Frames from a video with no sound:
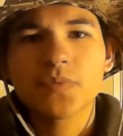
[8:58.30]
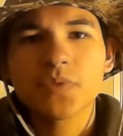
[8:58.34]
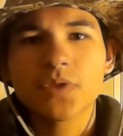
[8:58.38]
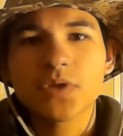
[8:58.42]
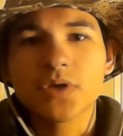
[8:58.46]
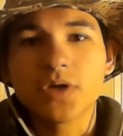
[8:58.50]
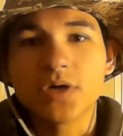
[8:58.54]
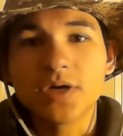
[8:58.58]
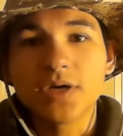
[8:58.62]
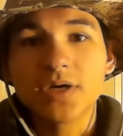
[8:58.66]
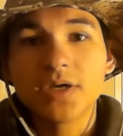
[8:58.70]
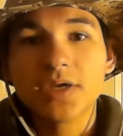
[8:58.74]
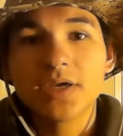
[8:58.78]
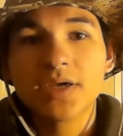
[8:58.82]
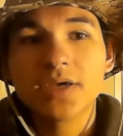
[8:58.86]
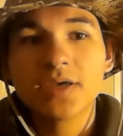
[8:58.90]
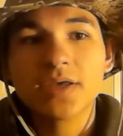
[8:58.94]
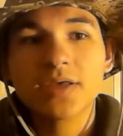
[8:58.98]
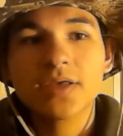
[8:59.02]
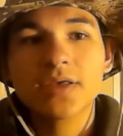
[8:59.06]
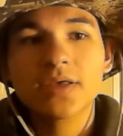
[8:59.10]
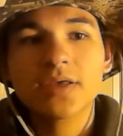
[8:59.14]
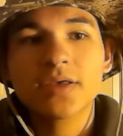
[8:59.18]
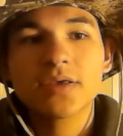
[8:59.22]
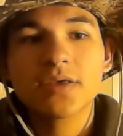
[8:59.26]
hook
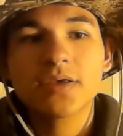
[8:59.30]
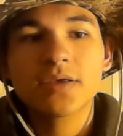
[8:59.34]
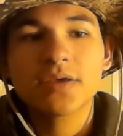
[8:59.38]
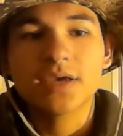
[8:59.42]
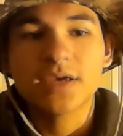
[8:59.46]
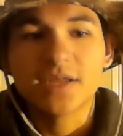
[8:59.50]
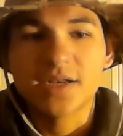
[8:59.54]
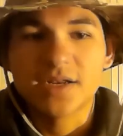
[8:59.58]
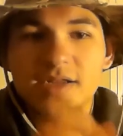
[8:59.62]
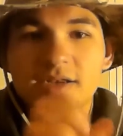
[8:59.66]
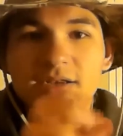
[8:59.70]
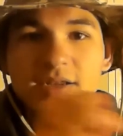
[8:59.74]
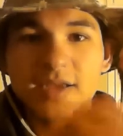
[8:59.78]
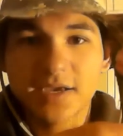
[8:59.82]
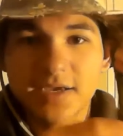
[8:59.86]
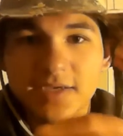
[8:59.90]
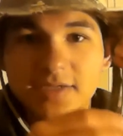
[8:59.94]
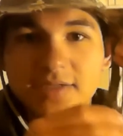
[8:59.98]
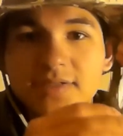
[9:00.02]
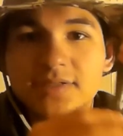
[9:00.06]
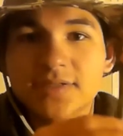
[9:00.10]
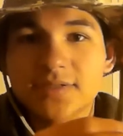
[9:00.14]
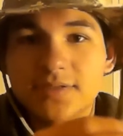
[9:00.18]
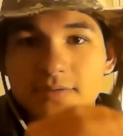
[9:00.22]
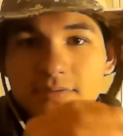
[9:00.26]
and a
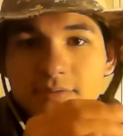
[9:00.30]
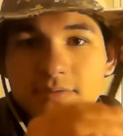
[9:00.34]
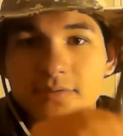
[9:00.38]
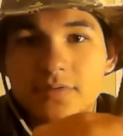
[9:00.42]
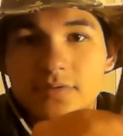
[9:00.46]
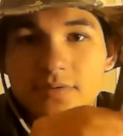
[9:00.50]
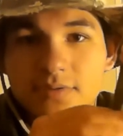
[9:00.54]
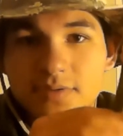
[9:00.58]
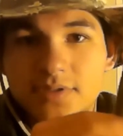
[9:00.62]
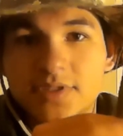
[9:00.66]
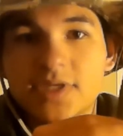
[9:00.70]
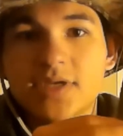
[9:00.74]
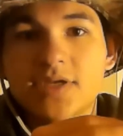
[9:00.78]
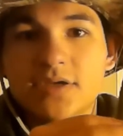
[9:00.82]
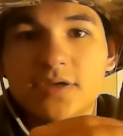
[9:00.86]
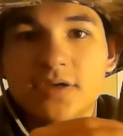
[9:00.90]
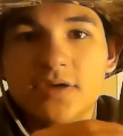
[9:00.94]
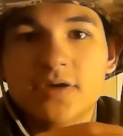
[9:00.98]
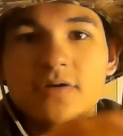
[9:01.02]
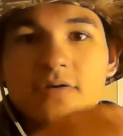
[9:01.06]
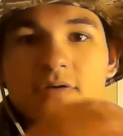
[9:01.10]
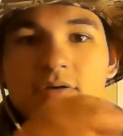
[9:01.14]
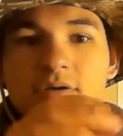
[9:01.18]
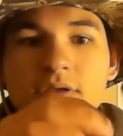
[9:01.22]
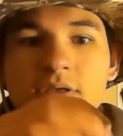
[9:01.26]
nice
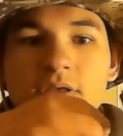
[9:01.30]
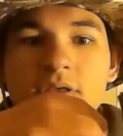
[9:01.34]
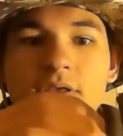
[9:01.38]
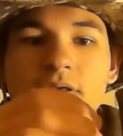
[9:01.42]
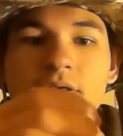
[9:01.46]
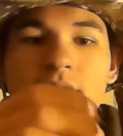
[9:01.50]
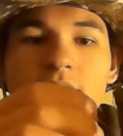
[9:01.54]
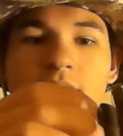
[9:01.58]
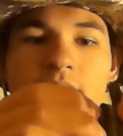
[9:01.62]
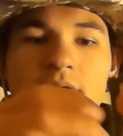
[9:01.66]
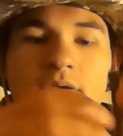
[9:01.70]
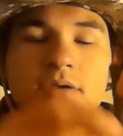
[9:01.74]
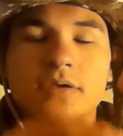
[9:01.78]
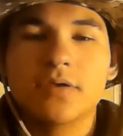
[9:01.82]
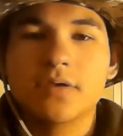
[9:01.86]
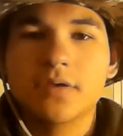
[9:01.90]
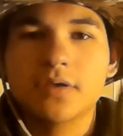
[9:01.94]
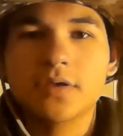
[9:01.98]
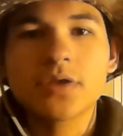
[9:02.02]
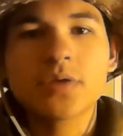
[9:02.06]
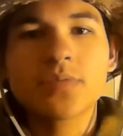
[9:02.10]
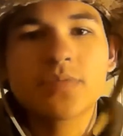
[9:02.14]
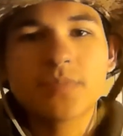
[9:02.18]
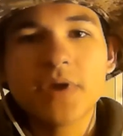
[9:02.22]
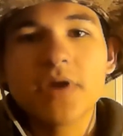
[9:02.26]
Senko,
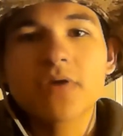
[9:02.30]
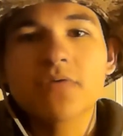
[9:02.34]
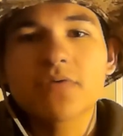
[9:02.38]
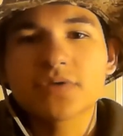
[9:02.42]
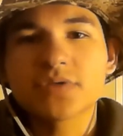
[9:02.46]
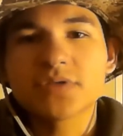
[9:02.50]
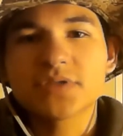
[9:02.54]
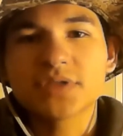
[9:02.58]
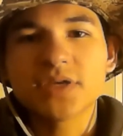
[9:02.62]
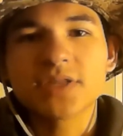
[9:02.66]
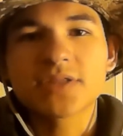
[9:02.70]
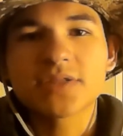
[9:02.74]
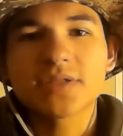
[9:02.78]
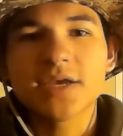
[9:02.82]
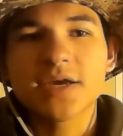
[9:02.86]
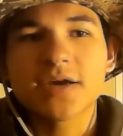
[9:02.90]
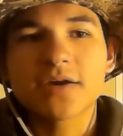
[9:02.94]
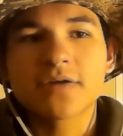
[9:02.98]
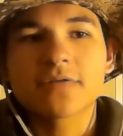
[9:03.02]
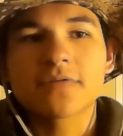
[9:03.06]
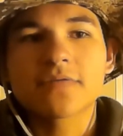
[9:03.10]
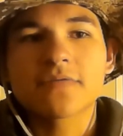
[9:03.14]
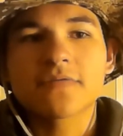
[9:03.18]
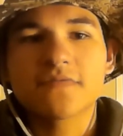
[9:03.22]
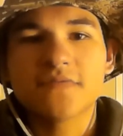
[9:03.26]
your bait will sink down
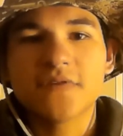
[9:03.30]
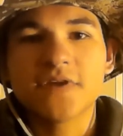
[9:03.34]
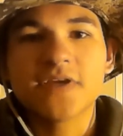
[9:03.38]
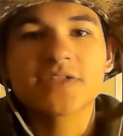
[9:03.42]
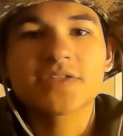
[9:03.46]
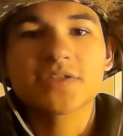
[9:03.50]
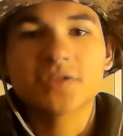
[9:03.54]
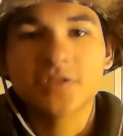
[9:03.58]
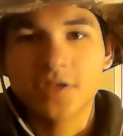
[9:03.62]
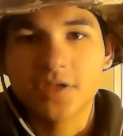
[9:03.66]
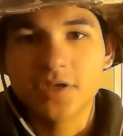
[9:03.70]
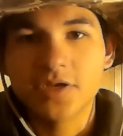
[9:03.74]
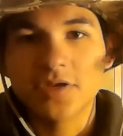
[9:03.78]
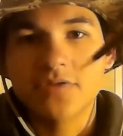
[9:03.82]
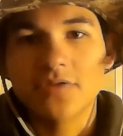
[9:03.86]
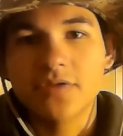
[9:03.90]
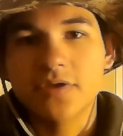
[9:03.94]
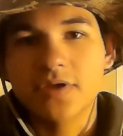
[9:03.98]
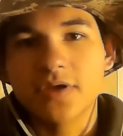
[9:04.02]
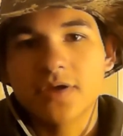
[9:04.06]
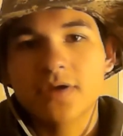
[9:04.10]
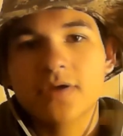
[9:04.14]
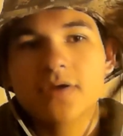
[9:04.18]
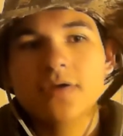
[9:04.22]
faster than you think.